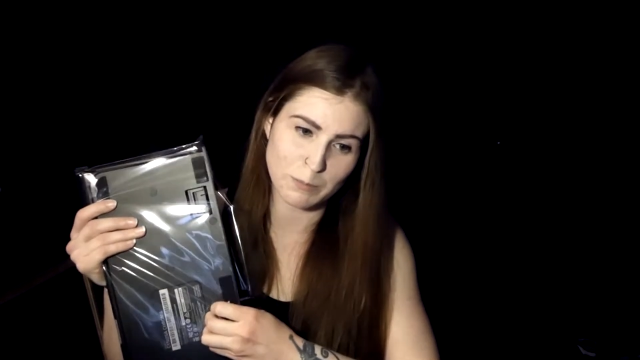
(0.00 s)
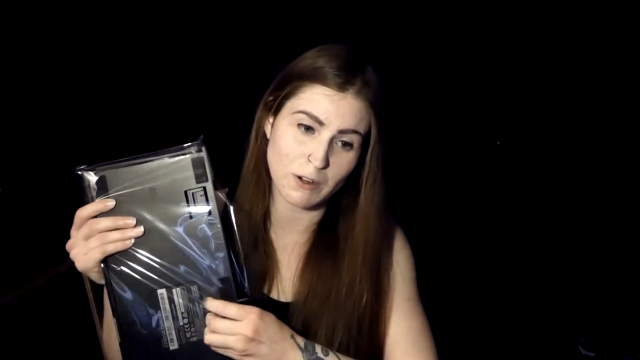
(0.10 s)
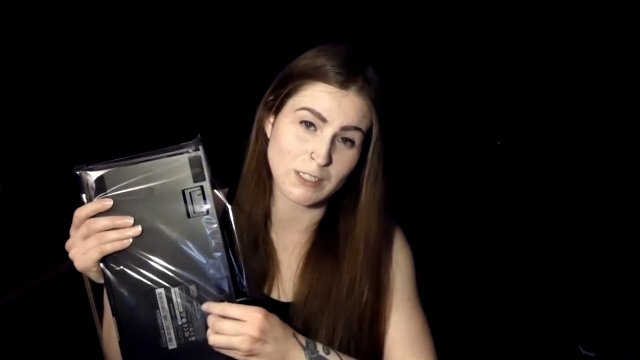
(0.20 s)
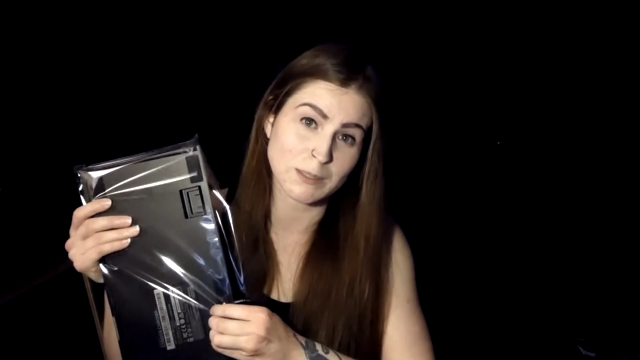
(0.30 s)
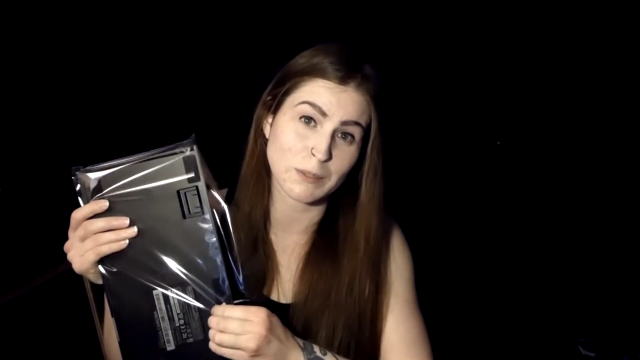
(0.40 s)

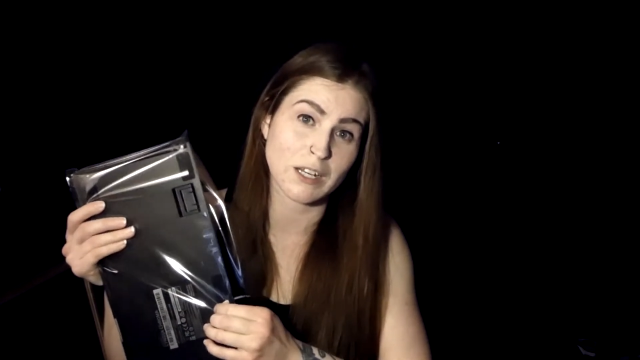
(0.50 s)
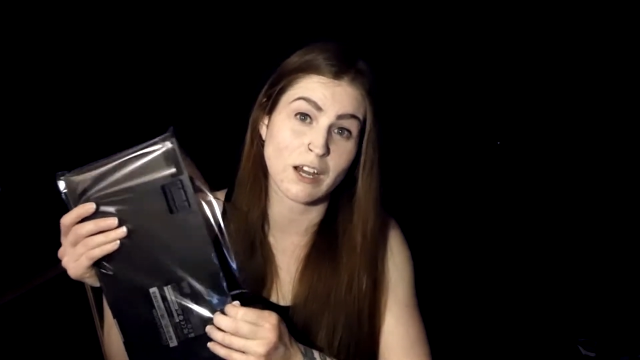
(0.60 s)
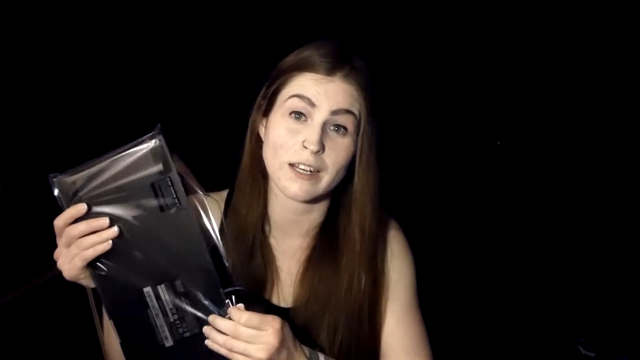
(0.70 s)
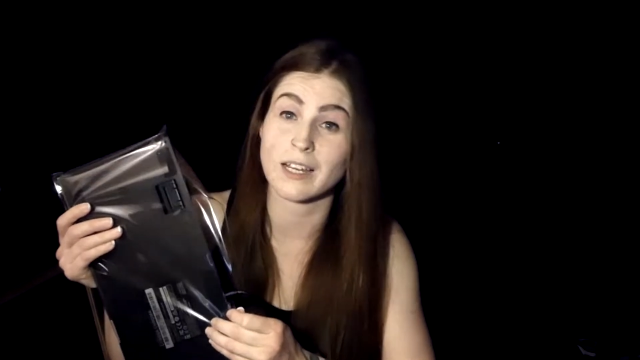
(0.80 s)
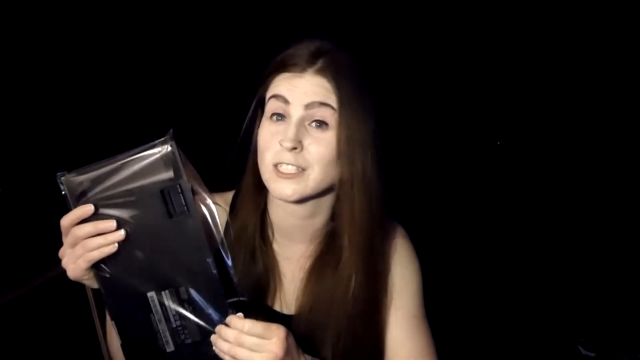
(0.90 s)
possibly
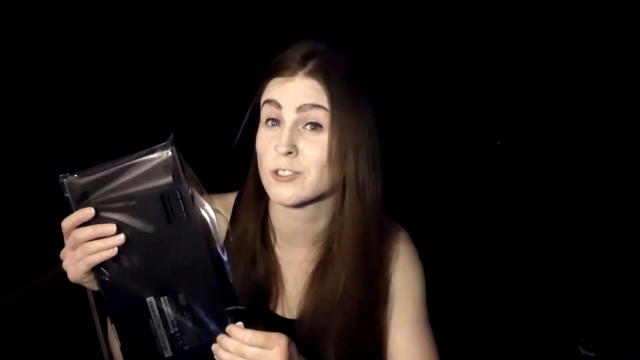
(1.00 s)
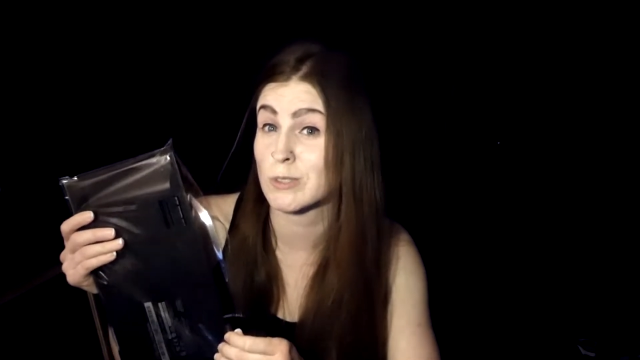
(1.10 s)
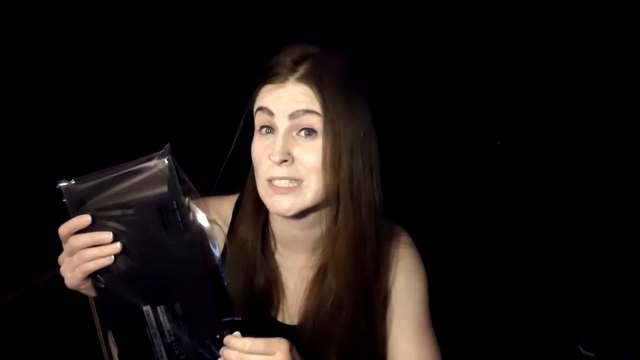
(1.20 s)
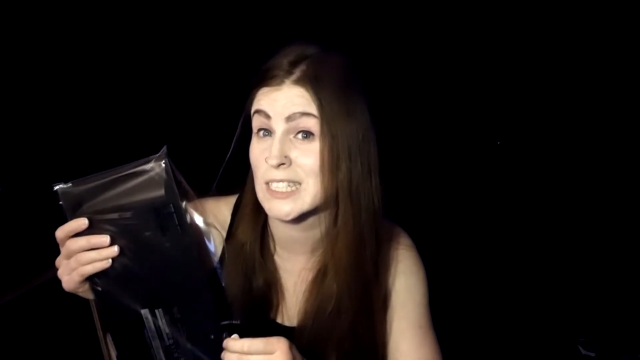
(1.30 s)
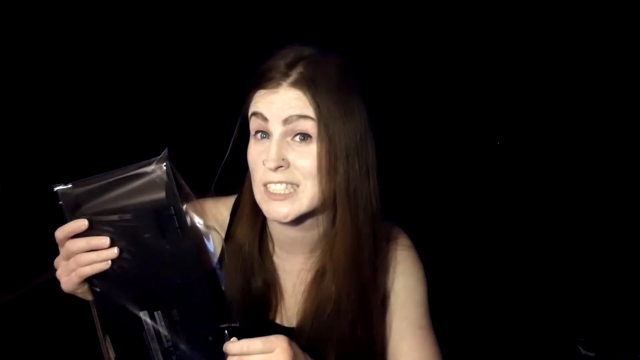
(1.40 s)
not dust
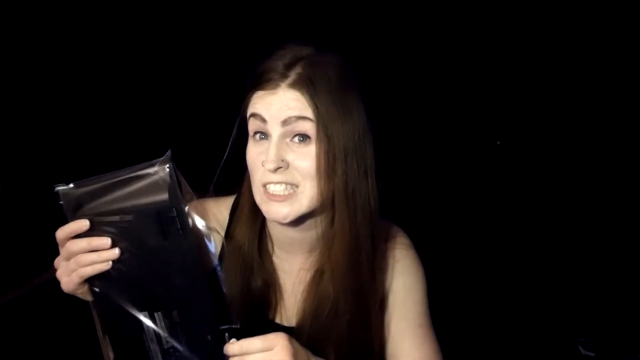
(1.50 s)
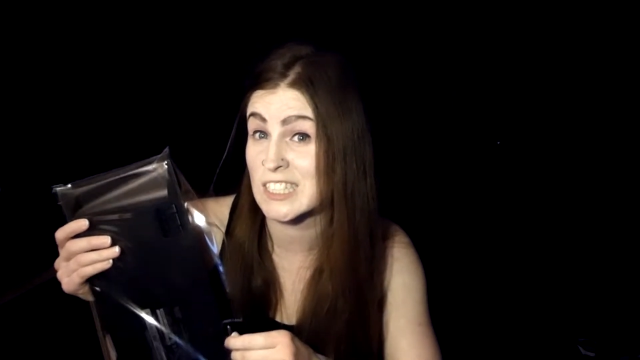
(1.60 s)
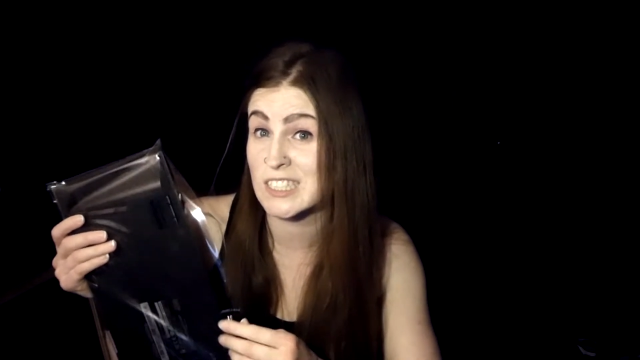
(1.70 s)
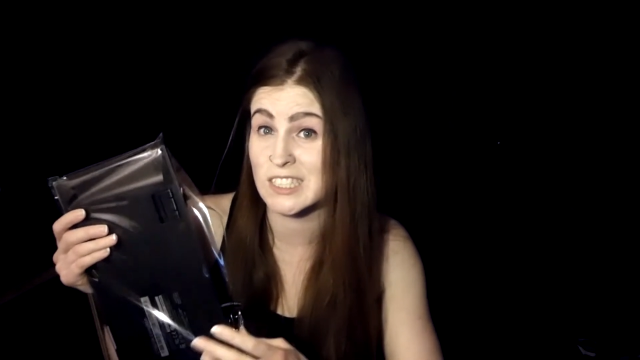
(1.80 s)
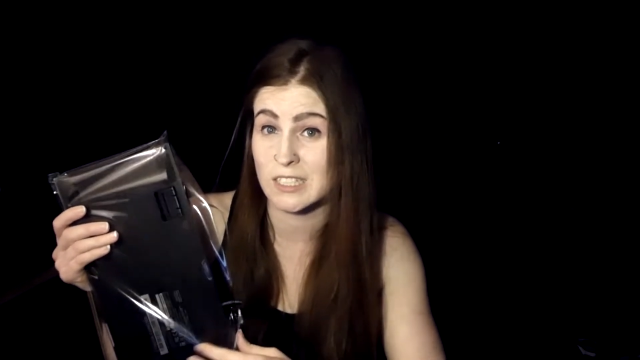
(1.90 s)

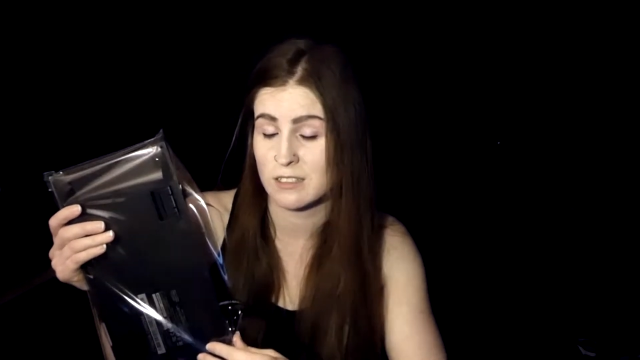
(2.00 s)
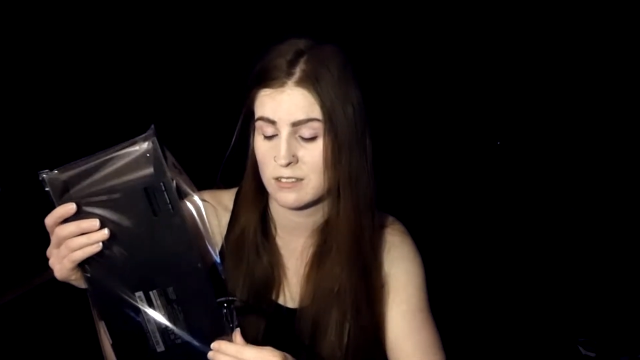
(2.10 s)
resistant.